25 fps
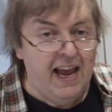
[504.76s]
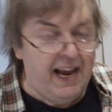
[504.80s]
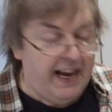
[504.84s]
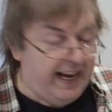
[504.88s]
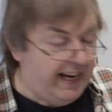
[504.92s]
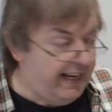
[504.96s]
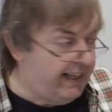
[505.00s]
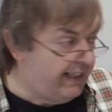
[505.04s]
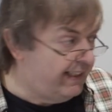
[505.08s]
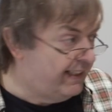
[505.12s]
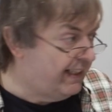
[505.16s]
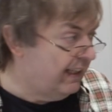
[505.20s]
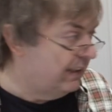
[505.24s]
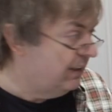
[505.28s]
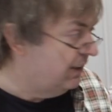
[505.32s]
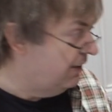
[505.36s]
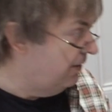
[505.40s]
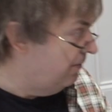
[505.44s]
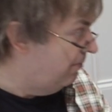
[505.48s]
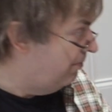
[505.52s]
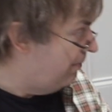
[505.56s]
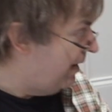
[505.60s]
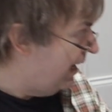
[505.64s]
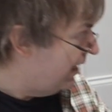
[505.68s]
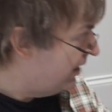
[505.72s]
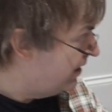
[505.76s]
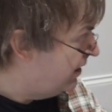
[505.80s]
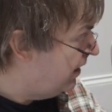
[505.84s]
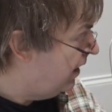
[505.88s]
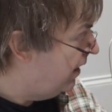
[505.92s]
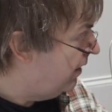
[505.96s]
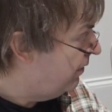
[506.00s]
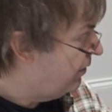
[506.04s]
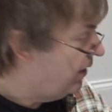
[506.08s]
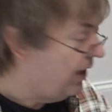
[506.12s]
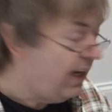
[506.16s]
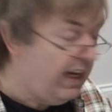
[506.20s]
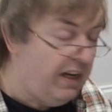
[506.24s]
It doesn't
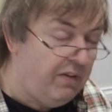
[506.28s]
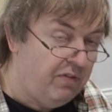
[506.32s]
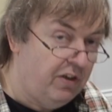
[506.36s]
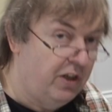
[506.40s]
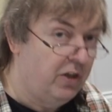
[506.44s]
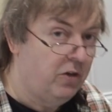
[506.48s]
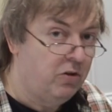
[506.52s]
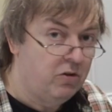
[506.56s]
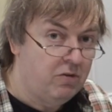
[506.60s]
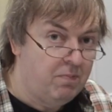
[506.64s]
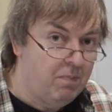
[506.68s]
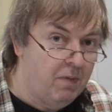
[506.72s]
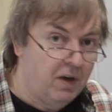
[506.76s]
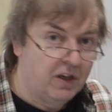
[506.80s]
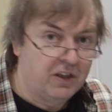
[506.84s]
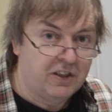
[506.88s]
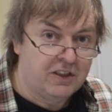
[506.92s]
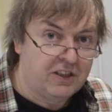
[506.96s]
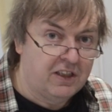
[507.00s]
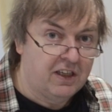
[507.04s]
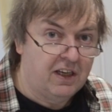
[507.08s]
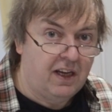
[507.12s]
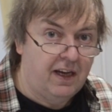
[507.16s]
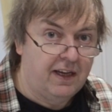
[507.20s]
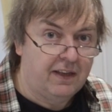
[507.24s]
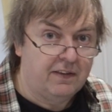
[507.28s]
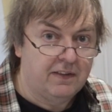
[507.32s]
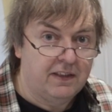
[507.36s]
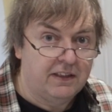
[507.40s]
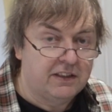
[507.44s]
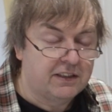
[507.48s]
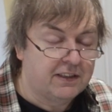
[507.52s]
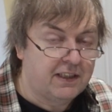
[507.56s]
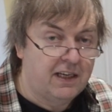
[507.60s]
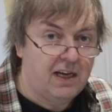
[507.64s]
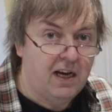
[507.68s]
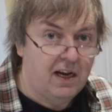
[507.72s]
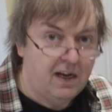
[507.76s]
matter that even a good monitor like
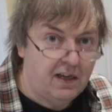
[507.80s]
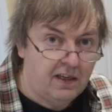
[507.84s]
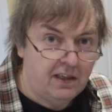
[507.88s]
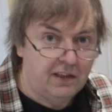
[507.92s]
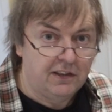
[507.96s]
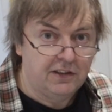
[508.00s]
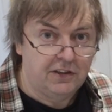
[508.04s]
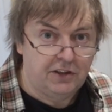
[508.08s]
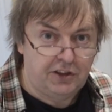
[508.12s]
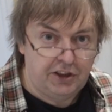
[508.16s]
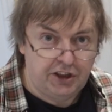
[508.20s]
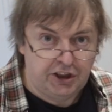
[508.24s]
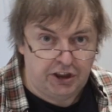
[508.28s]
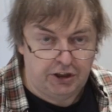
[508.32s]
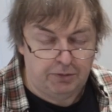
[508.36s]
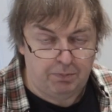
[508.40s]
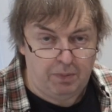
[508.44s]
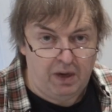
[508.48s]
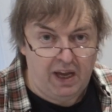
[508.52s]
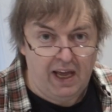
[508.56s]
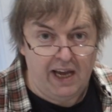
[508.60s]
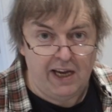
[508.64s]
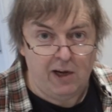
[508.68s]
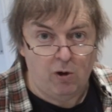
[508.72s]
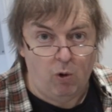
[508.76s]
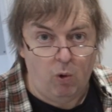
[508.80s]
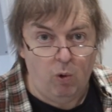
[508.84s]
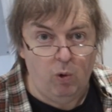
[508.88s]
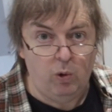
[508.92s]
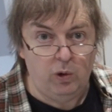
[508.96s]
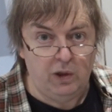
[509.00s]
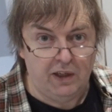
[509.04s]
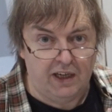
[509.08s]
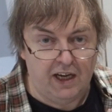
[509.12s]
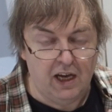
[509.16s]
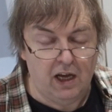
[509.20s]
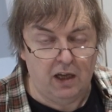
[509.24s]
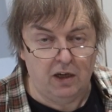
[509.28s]
this can't display all
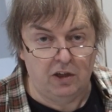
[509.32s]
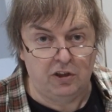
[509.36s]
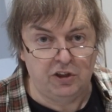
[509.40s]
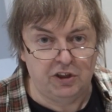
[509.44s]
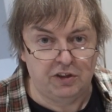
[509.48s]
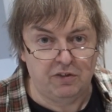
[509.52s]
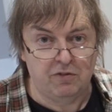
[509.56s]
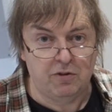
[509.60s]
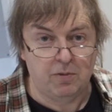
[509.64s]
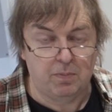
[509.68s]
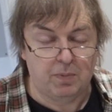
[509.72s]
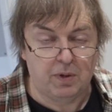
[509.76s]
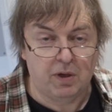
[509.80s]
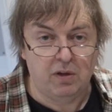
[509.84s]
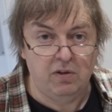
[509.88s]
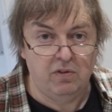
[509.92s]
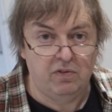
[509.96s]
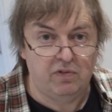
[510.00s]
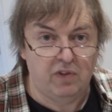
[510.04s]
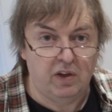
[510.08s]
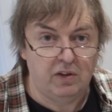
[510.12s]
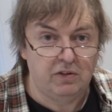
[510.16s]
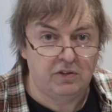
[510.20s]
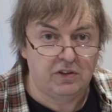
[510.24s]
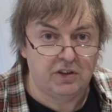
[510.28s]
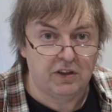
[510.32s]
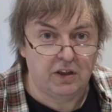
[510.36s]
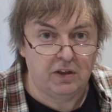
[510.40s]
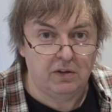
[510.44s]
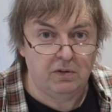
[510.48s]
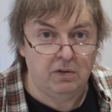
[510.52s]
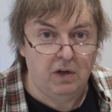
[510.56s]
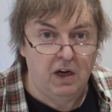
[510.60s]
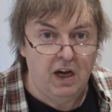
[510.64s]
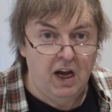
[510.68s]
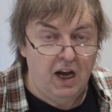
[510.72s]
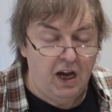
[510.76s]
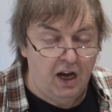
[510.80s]
the colours of the Pro
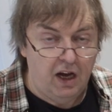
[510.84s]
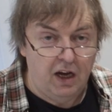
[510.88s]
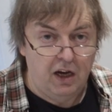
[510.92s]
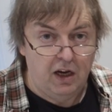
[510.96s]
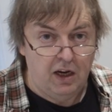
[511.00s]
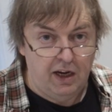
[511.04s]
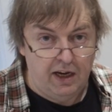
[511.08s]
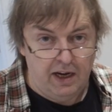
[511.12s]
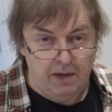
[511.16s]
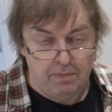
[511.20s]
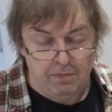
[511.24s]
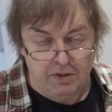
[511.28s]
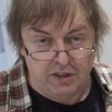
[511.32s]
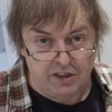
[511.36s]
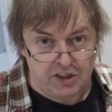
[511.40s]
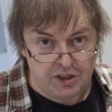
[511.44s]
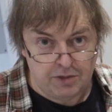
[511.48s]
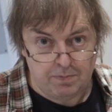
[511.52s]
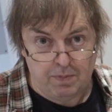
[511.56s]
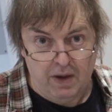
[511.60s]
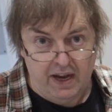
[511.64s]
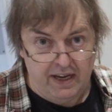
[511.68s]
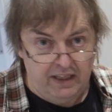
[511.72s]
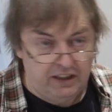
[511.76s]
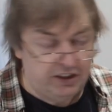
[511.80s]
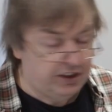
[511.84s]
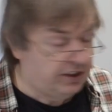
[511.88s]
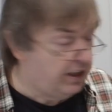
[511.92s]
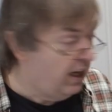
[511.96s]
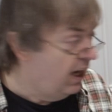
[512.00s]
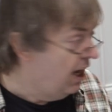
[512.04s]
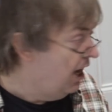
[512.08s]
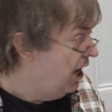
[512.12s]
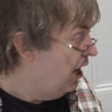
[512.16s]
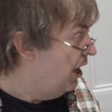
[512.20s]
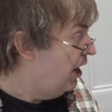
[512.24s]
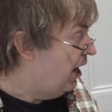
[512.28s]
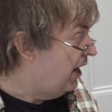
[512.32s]
Photo image space.
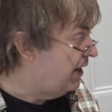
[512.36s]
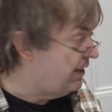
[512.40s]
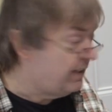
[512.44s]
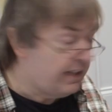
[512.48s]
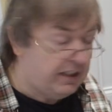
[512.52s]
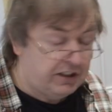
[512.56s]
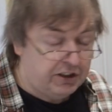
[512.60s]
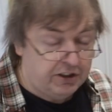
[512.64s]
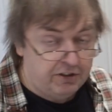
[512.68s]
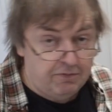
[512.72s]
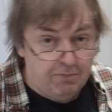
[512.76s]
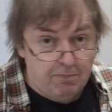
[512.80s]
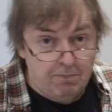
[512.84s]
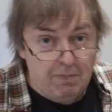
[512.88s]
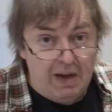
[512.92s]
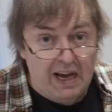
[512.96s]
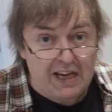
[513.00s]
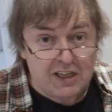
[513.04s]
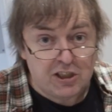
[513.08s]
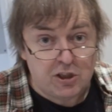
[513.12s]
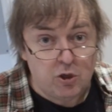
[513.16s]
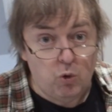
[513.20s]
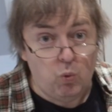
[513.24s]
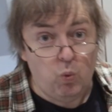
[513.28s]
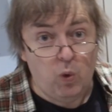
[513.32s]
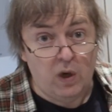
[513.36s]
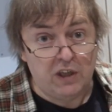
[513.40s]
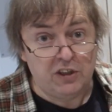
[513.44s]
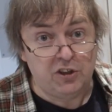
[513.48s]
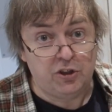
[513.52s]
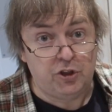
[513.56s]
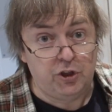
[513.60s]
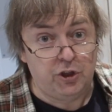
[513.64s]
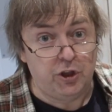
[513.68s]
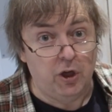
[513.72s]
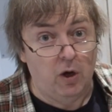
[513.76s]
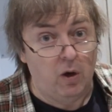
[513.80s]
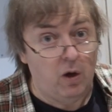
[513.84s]
It doesn't matter one
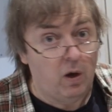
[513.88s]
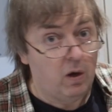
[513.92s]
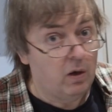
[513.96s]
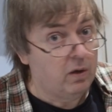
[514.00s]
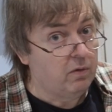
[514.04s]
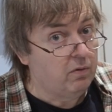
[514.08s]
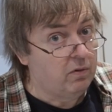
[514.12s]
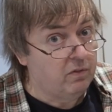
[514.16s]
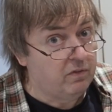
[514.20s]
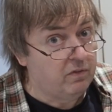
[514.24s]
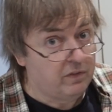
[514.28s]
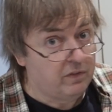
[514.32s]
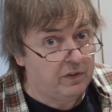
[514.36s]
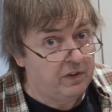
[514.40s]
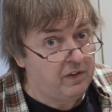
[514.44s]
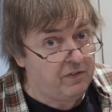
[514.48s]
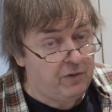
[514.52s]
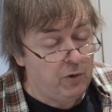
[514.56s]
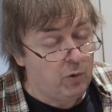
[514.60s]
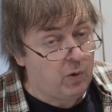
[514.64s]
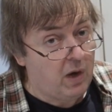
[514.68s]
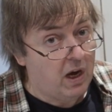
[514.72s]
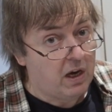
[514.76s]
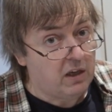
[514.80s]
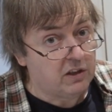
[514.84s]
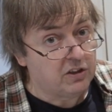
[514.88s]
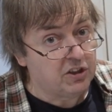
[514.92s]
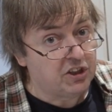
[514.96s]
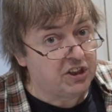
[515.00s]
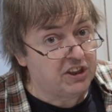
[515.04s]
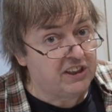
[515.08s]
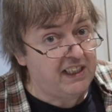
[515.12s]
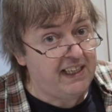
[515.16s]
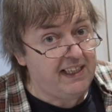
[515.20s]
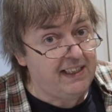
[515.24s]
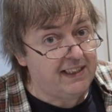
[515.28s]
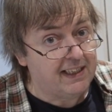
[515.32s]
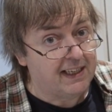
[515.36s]
jot if you can't
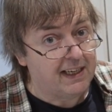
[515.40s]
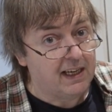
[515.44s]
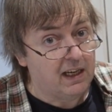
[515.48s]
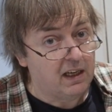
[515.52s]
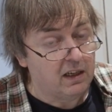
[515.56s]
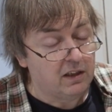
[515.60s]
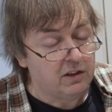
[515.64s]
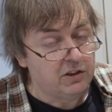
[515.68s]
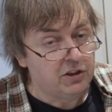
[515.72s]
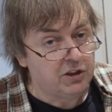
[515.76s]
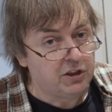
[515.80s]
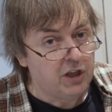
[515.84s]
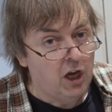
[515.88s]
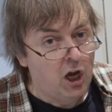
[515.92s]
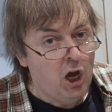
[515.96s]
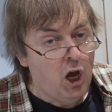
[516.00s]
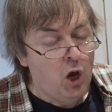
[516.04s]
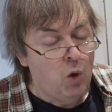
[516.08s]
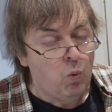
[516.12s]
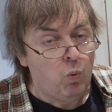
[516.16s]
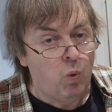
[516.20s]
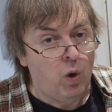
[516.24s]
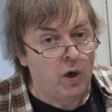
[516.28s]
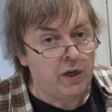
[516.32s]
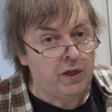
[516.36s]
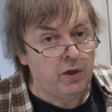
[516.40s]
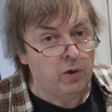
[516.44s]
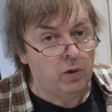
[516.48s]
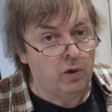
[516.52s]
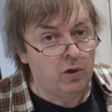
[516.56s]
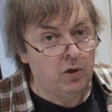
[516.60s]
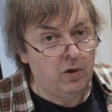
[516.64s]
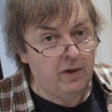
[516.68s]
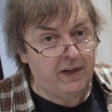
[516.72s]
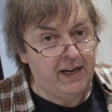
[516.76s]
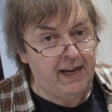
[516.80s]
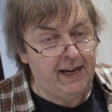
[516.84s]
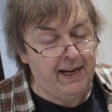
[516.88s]
see the colours. What you're
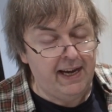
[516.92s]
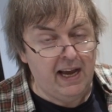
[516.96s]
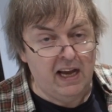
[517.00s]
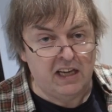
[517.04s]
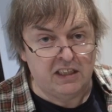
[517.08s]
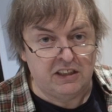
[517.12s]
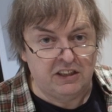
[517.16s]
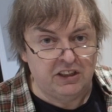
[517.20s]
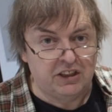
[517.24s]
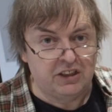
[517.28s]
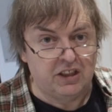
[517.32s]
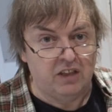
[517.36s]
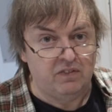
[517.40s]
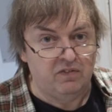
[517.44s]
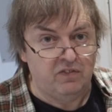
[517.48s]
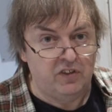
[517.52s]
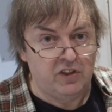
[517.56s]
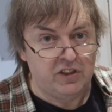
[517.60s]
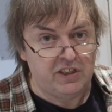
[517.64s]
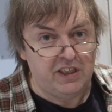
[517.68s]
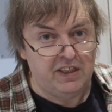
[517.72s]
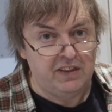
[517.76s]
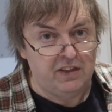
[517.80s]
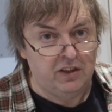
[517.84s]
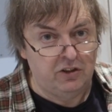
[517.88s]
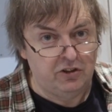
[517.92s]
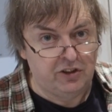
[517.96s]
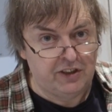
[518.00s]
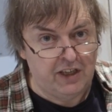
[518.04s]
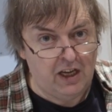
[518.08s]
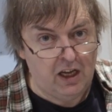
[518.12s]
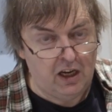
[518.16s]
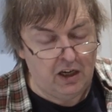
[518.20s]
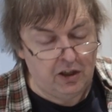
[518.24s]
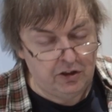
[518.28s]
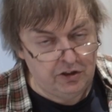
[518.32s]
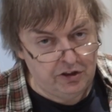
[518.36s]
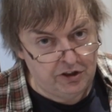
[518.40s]
looking at is converting those
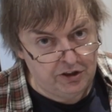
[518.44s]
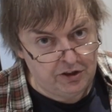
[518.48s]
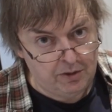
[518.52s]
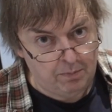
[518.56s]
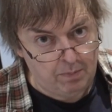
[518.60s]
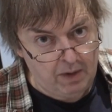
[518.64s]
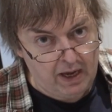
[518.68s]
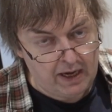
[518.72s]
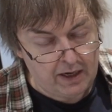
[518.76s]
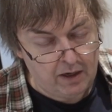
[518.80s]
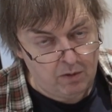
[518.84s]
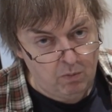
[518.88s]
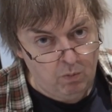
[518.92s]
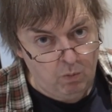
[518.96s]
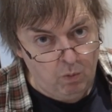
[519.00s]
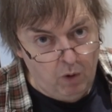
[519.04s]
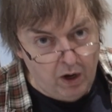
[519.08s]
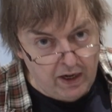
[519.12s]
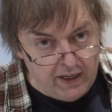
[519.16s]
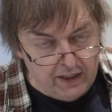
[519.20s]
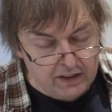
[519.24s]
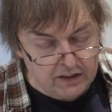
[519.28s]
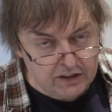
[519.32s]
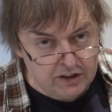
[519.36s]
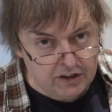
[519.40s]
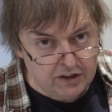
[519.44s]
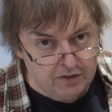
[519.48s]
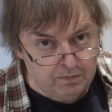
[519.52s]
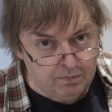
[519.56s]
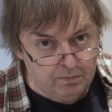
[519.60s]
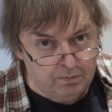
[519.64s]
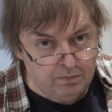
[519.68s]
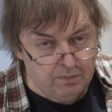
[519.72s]
colours to black and white.